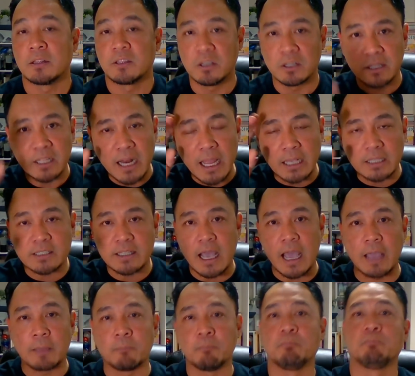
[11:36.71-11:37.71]
Till the next
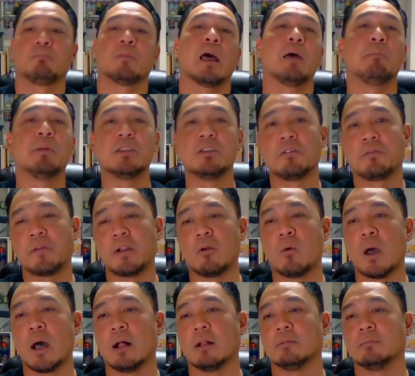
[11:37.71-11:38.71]
time, I bid you
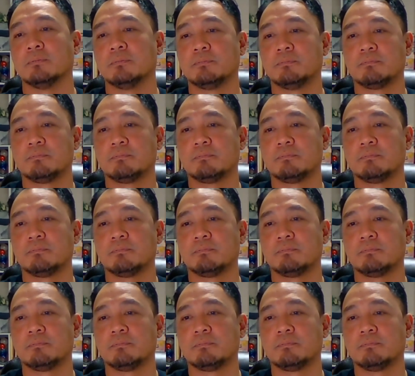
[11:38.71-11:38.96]
farewell.